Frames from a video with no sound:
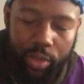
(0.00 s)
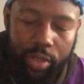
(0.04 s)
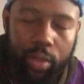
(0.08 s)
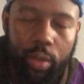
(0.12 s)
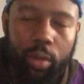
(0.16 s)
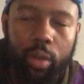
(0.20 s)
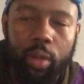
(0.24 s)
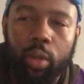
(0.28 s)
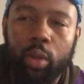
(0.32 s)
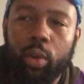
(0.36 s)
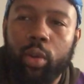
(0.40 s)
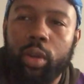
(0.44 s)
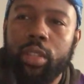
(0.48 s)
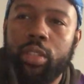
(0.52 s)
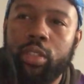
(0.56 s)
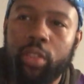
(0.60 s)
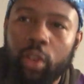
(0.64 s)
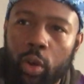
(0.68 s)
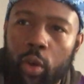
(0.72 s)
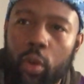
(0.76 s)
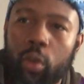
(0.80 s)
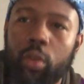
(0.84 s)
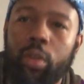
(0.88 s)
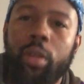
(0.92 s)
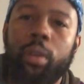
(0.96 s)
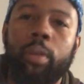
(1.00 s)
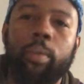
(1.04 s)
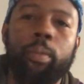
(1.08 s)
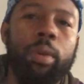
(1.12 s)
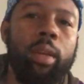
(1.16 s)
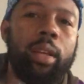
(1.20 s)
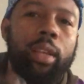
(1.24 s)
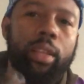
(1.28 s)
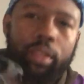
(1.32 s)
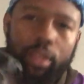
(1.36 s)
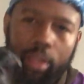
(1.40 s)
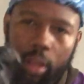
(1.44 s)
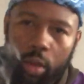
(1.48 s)
So the Lord told them,
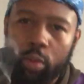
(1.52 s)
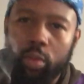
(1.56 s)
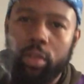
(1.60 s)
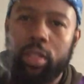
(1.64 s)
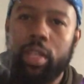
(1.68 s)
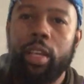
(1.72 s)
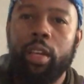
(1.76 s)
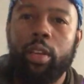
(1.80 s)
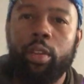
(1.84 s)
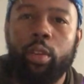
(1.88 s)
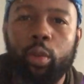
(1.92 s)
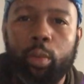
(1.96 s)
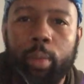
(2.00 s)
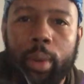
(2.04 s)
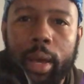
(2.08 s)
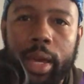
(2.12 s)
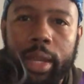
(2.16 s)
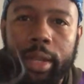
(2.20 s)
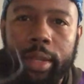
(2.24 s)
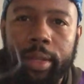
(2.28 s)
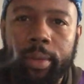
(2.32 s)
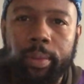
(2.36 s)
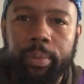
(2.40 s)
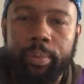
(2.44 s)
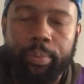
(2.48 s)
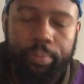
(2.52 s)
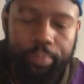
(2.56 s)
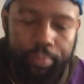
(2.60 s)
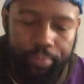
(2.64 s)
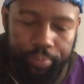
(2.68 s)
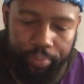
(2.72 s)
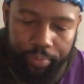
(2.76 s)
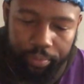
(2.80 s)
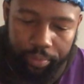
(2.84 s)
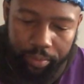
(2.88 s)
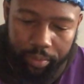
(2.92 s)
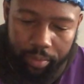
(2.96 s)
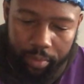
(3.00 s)
Don't tell nobody.
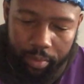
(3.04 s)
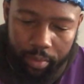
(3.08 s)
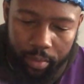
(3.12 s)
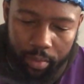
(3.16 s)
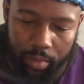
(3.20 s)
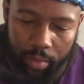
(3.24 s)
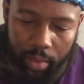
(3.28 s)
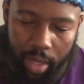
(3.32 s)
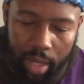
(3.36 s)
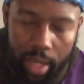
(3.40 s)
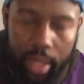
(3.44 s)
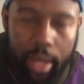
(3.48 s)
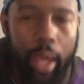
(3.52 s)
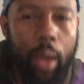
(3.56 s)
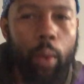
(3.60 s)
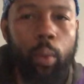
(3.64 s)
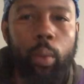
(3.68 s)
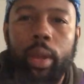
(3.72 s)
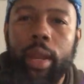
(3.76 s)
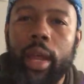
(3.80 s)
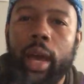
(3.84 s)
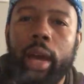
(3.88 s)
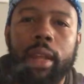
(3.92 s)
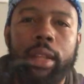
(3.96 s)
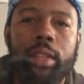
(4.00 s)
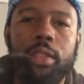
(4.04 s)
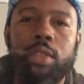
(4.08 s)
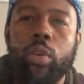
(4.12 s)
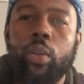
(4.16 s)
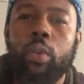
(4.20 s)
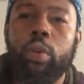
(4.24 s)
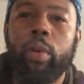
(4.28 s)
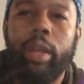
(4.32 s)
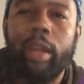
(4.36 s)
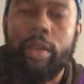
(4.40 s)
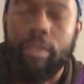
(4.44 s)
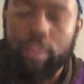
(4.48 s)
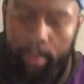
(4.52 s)
And they went out and
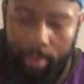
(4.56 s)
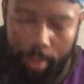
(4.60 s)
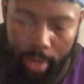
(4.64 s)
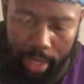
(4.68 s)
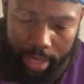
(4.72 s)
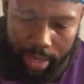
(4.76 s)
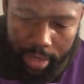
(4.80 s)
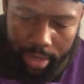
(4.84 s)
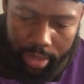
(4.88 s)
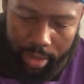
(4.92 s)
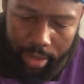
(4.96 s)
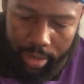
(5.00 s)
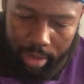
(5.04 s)
told everybody.